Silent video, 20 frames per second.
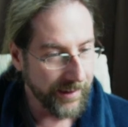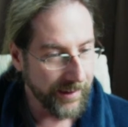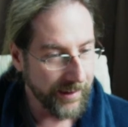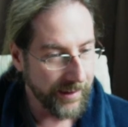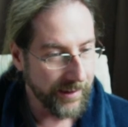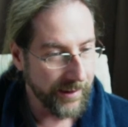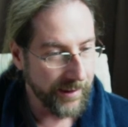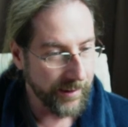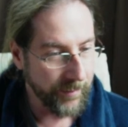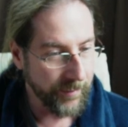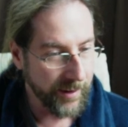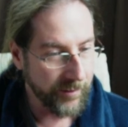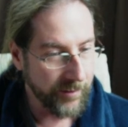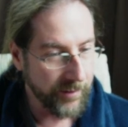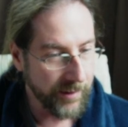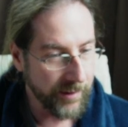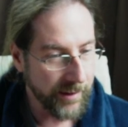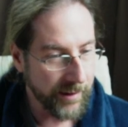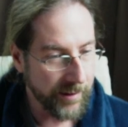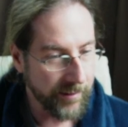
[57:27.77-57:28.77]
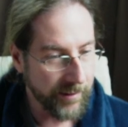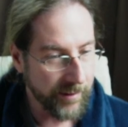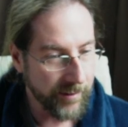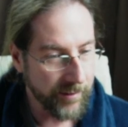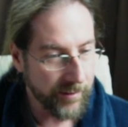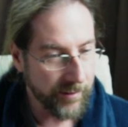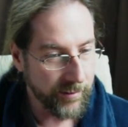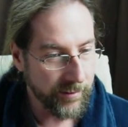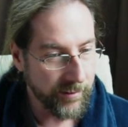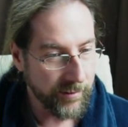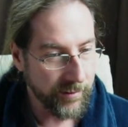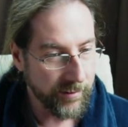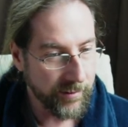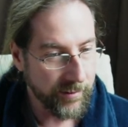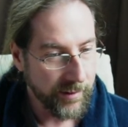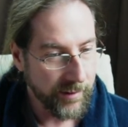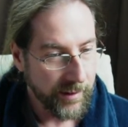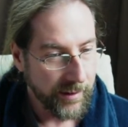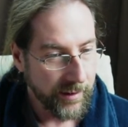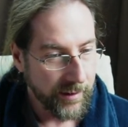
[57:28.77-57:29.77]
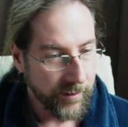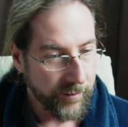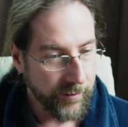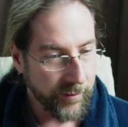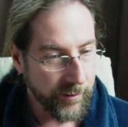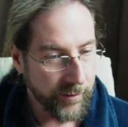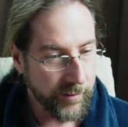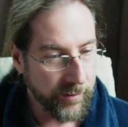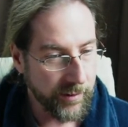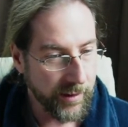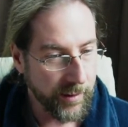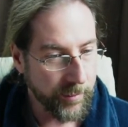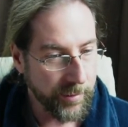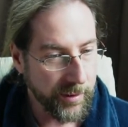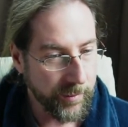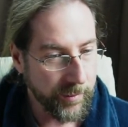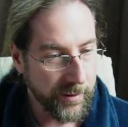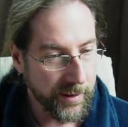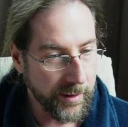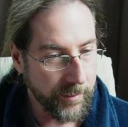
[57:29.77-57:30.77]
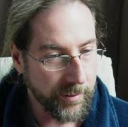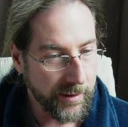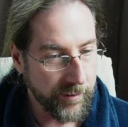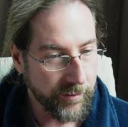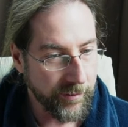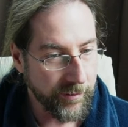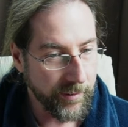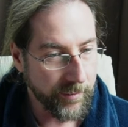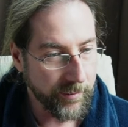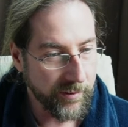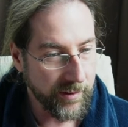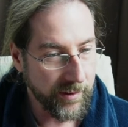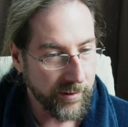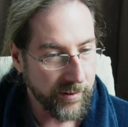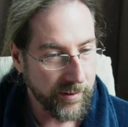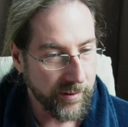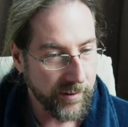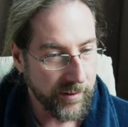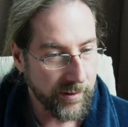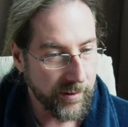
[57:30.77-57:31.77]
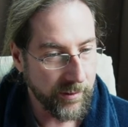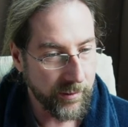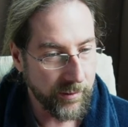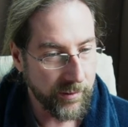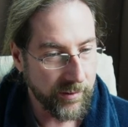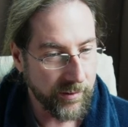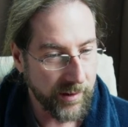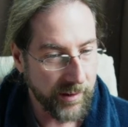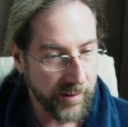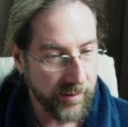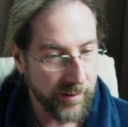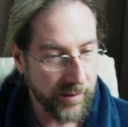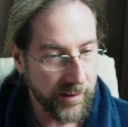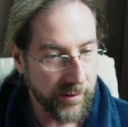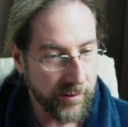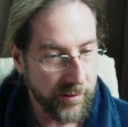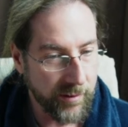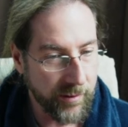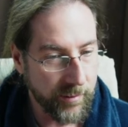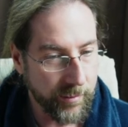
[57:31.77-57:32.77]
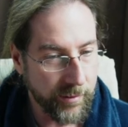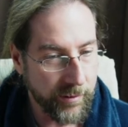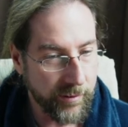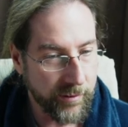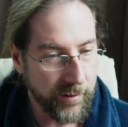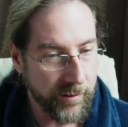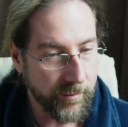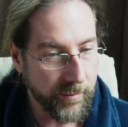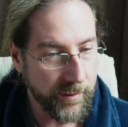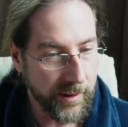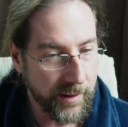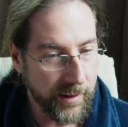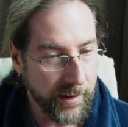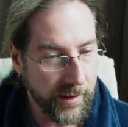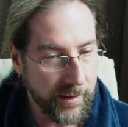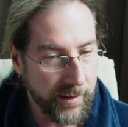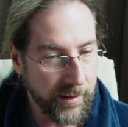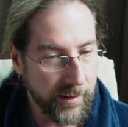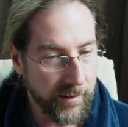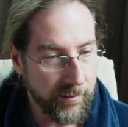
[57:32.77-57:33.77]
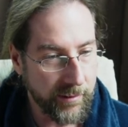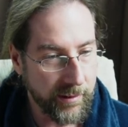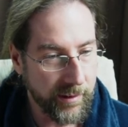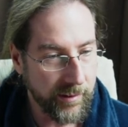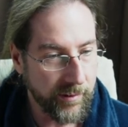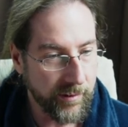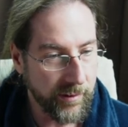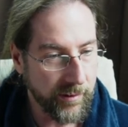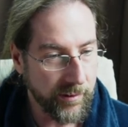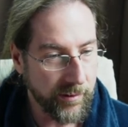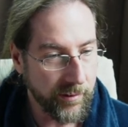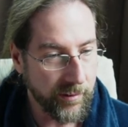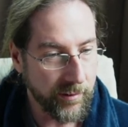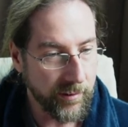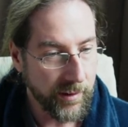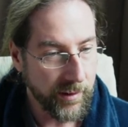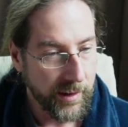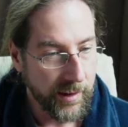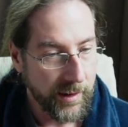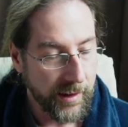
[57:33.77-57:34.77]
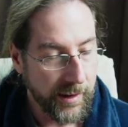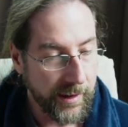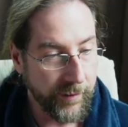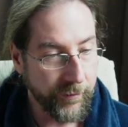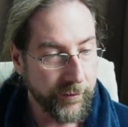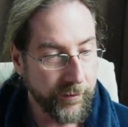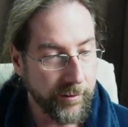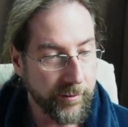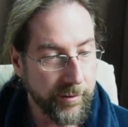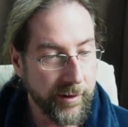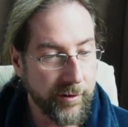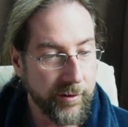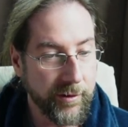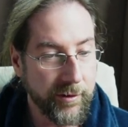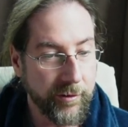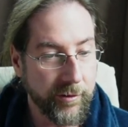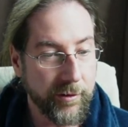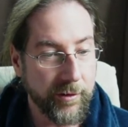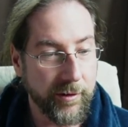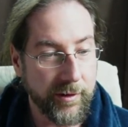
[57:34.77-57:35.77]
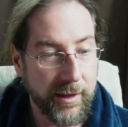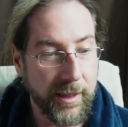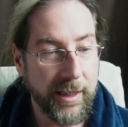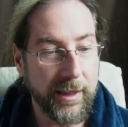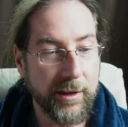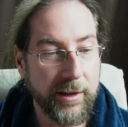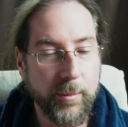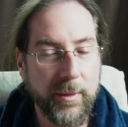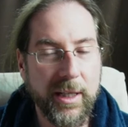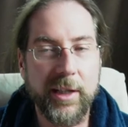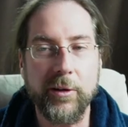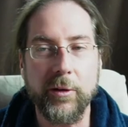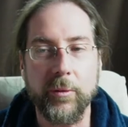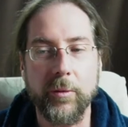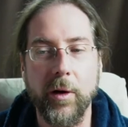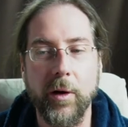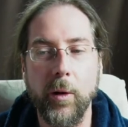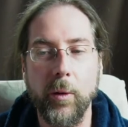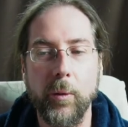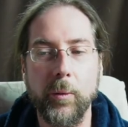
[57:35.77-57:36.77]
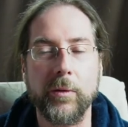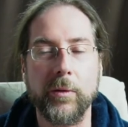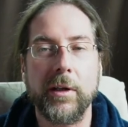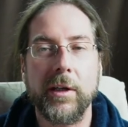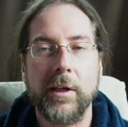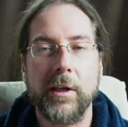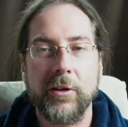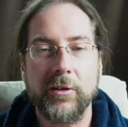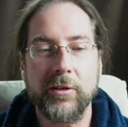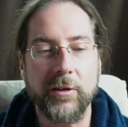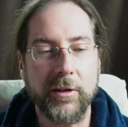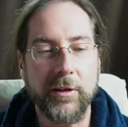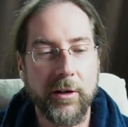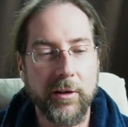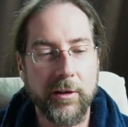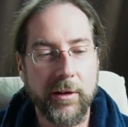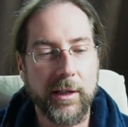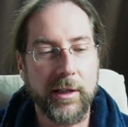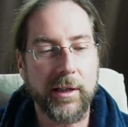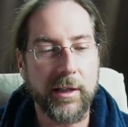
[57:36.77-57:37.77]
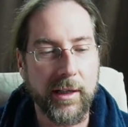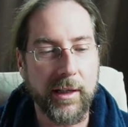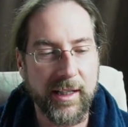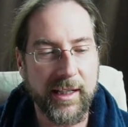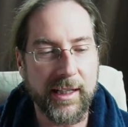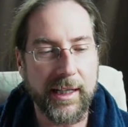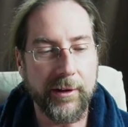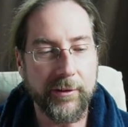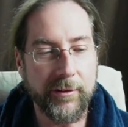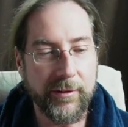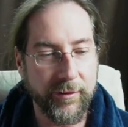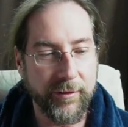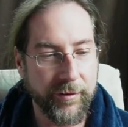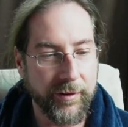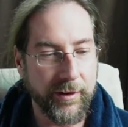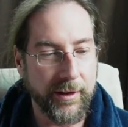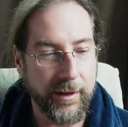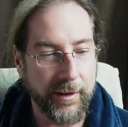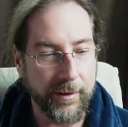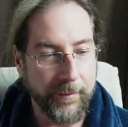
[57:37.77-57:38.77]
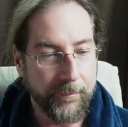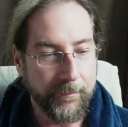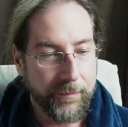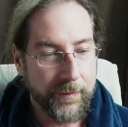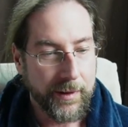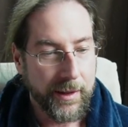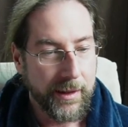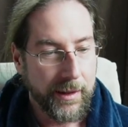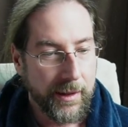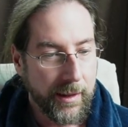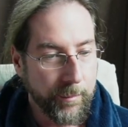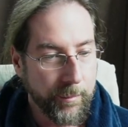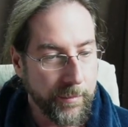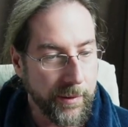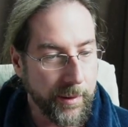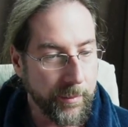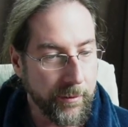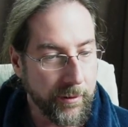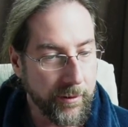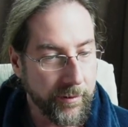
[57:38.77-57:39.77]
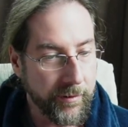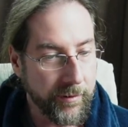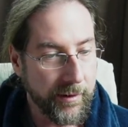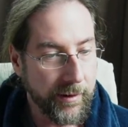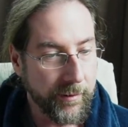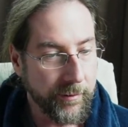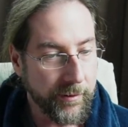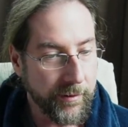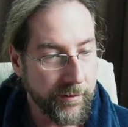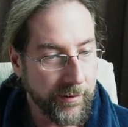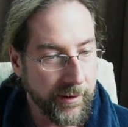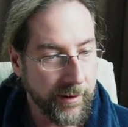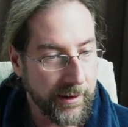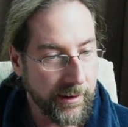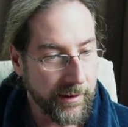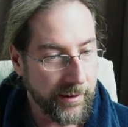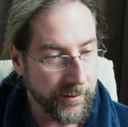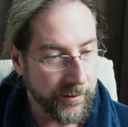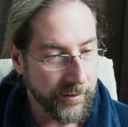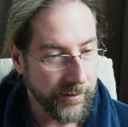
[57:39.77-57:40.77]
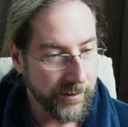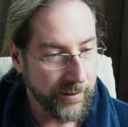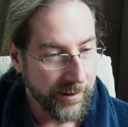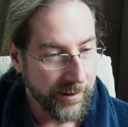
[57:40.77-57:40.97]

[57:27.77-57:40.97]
An imagine CARIAD is also focusing on PPE platform since Q6, e-tron and Porsche Macan and releasing soon. After original shirt. Yeah, you made your own, so you're a, a counterfeiter. But Model 3 was very close.